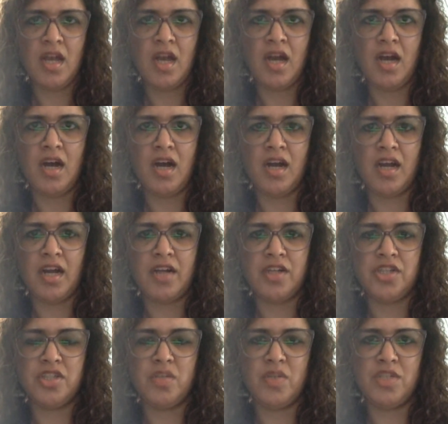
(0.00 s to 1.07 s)
a
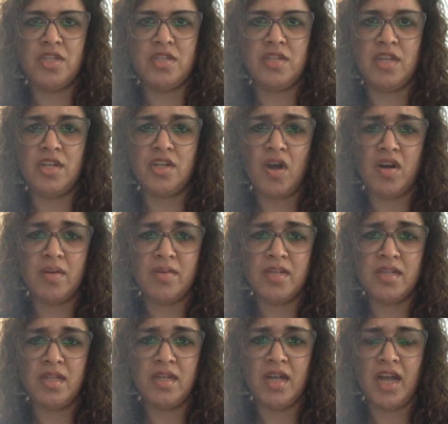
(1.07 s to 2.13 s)
condition which is
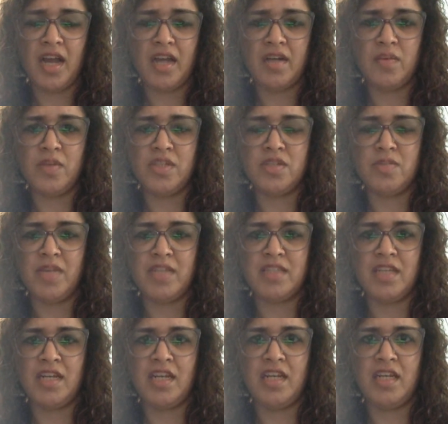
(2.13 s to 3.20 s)
incurable and which
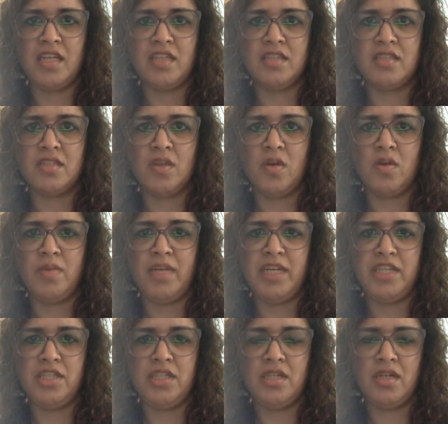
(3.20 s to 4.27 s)
basically is going to
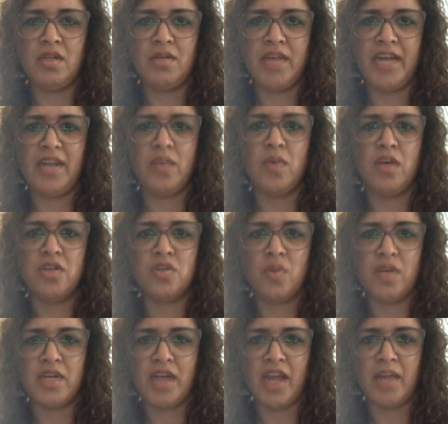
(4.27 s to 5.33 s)
be getting worse
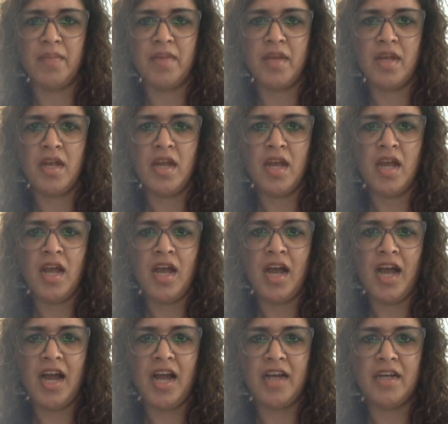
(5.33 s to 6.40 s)
over time.
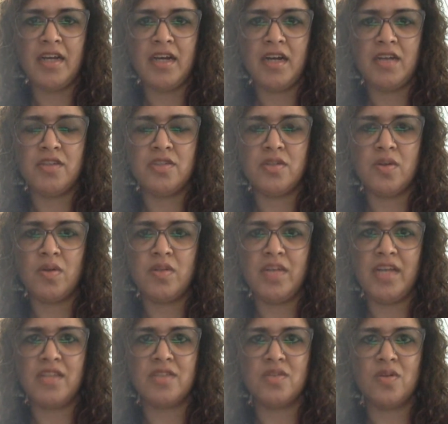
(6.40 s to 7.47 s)
And so
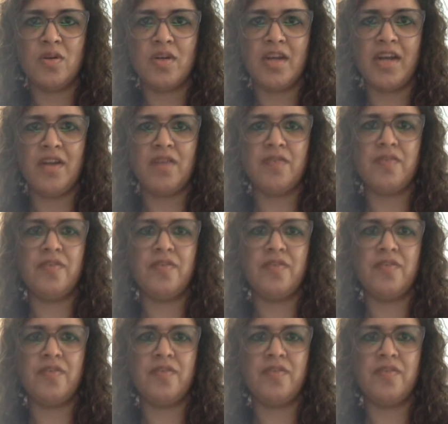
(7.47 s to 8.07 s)
there's no kind of